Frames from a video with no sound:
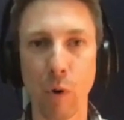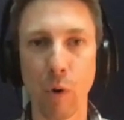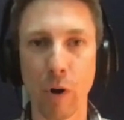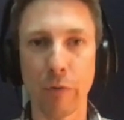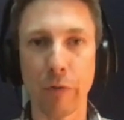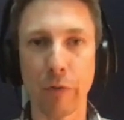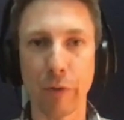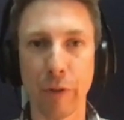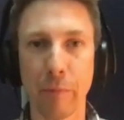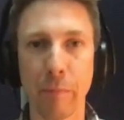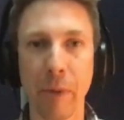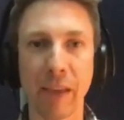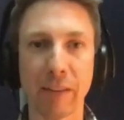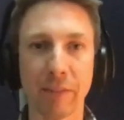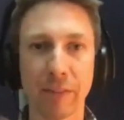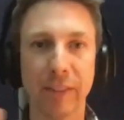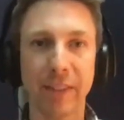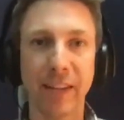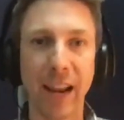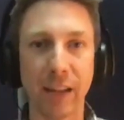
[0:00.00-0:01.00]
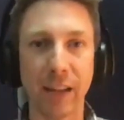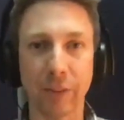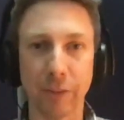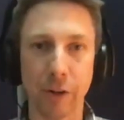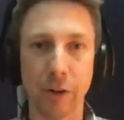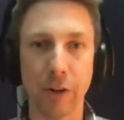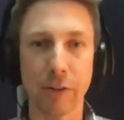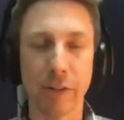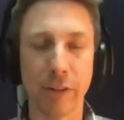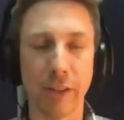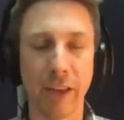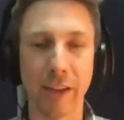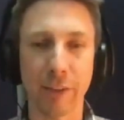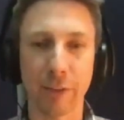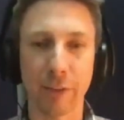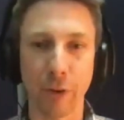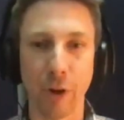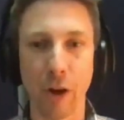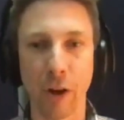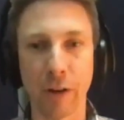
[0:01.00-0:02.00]
award for the best dancer to
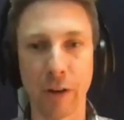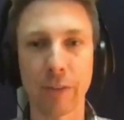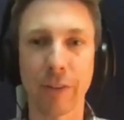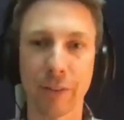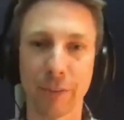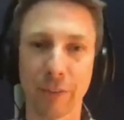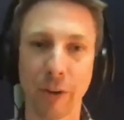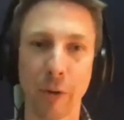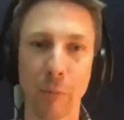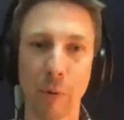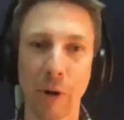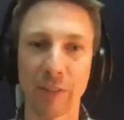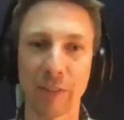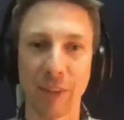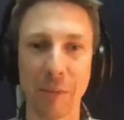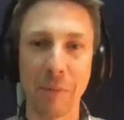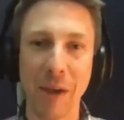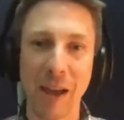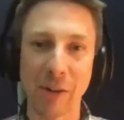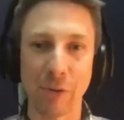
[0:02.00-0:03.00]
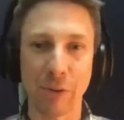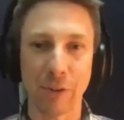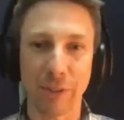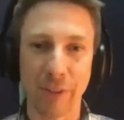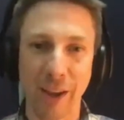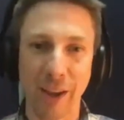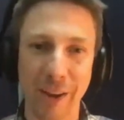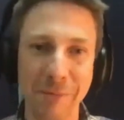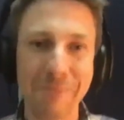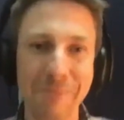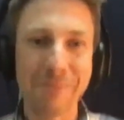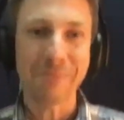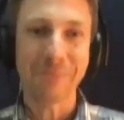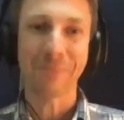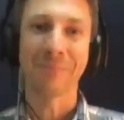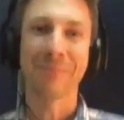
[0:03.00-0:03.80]
that song to celebrate St. Patrick's Day.